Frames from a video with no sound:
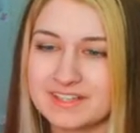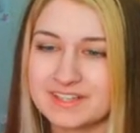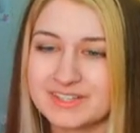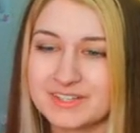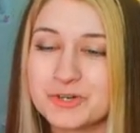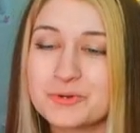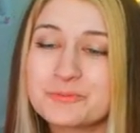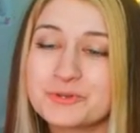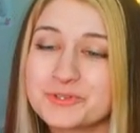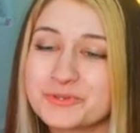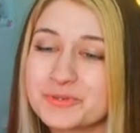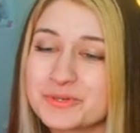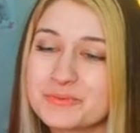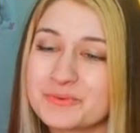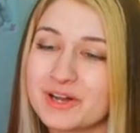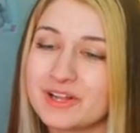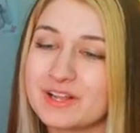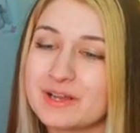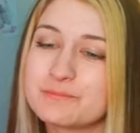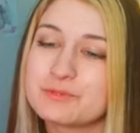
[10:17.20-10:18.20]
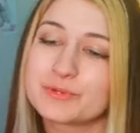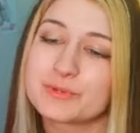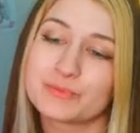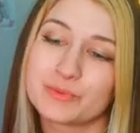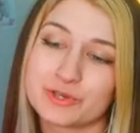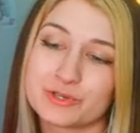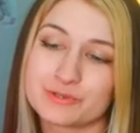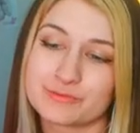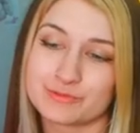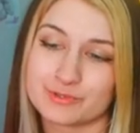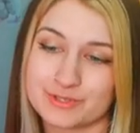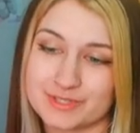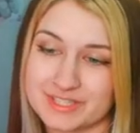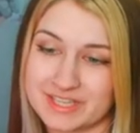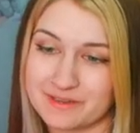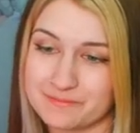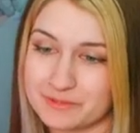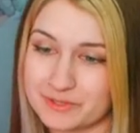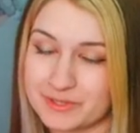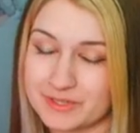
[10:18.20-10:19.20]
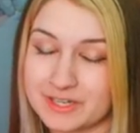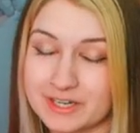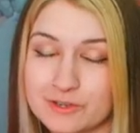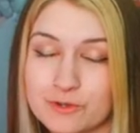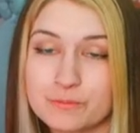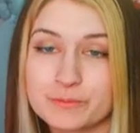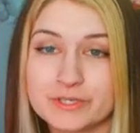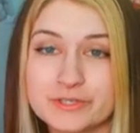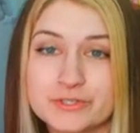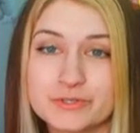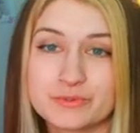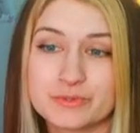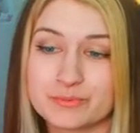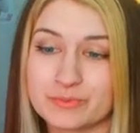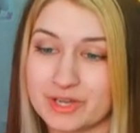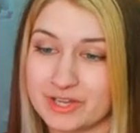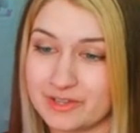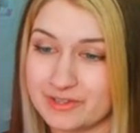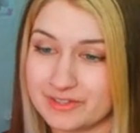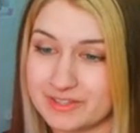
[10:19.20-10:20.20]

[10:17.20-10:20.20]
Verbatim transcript: Hope you're doing well. I'm doing wonderful, Samuel, and I hope you're doing well.